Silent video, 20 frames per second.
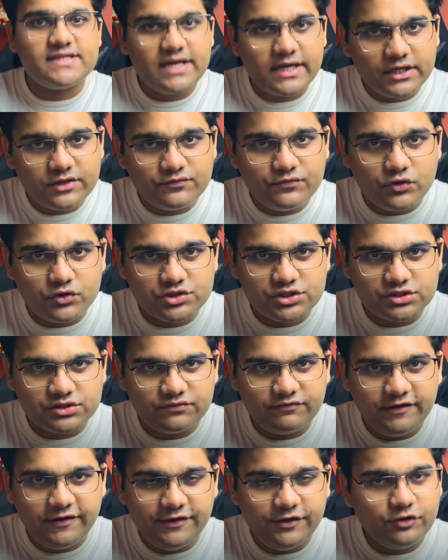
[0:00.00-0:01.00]
Thank you for watching
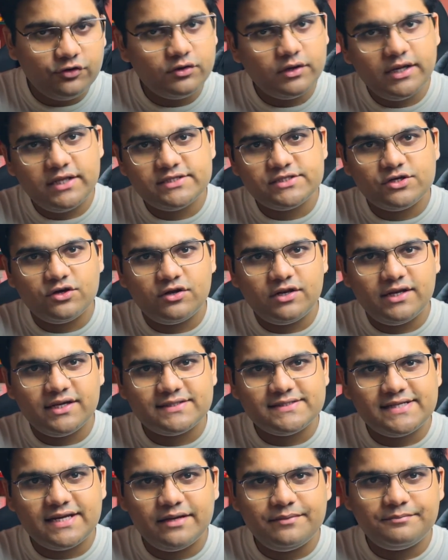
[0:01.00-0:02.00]
the video. I'll see you all
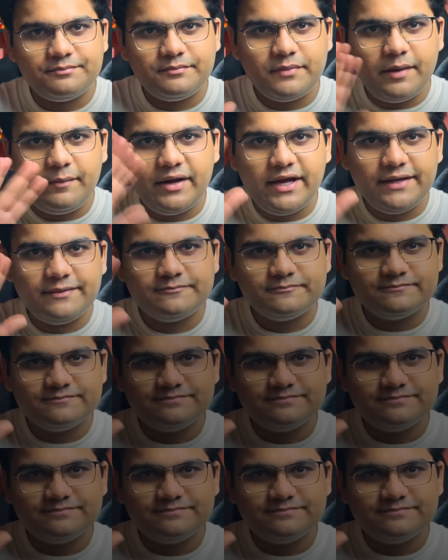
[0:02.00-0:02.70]
next time. Bye bye.